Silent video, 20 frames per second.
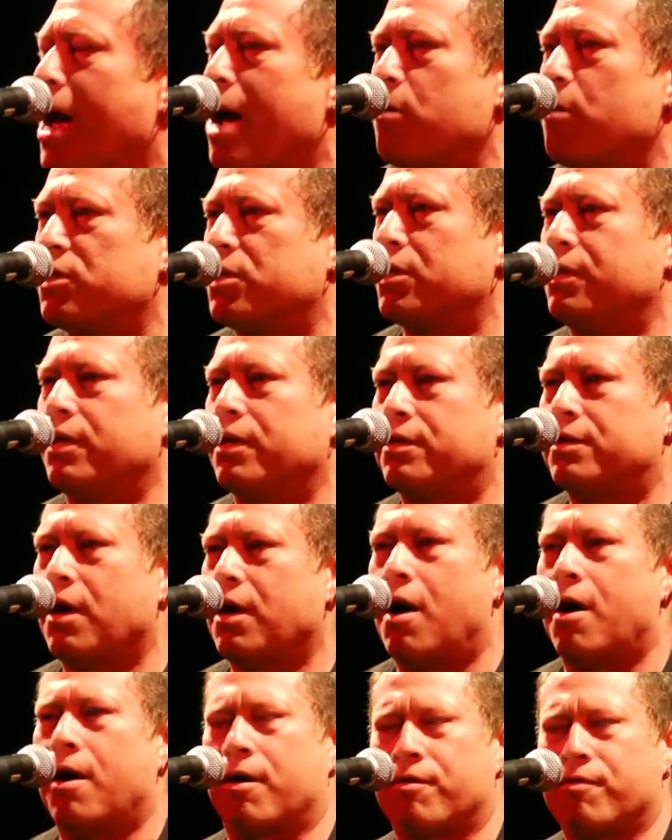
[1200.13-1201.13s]
I was in the
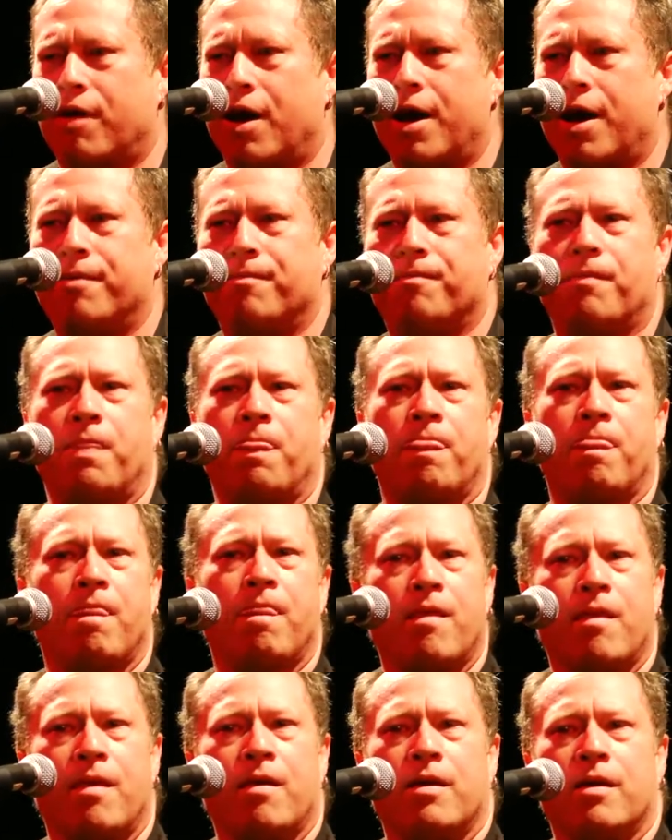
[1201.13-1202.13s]
dark, right?
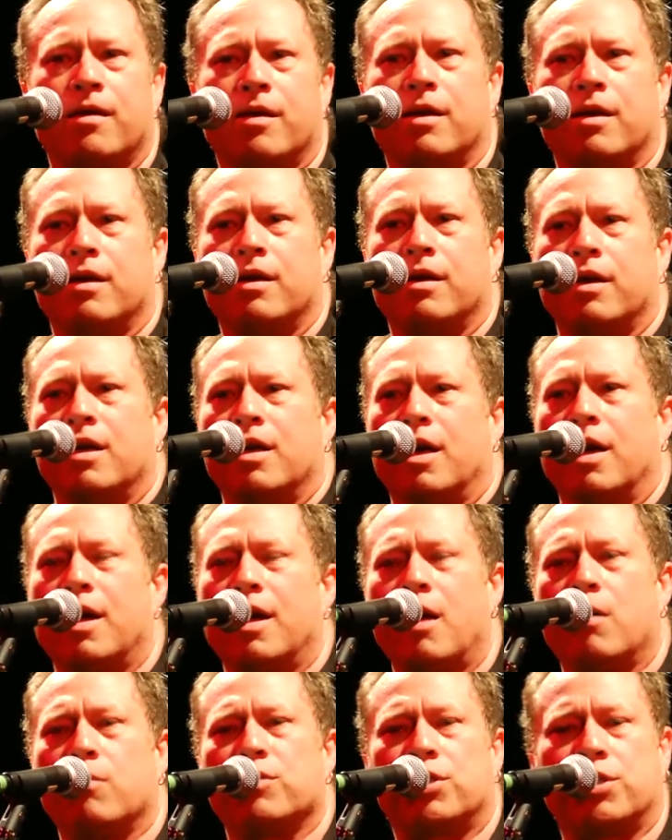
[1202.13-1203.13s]
And
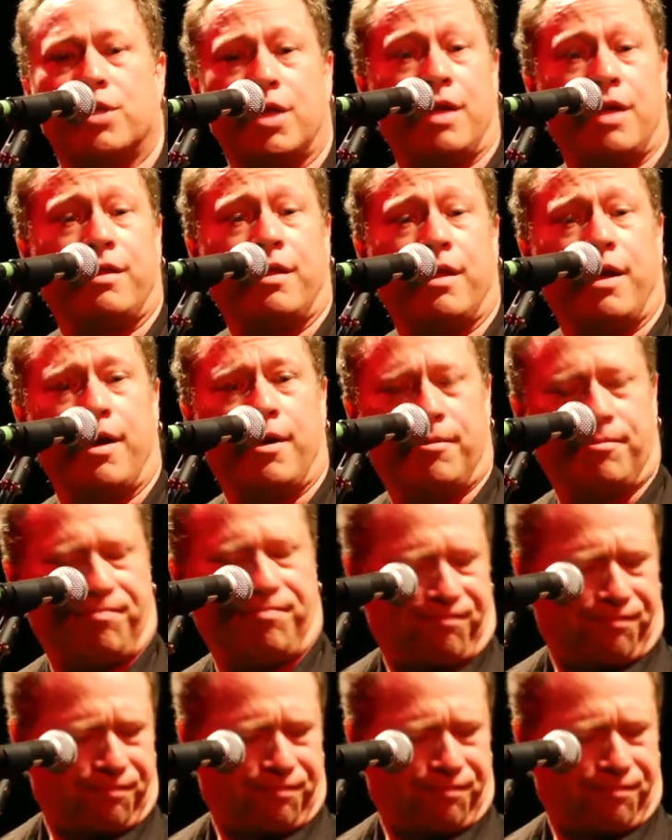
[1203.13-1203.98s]
I was sitting there,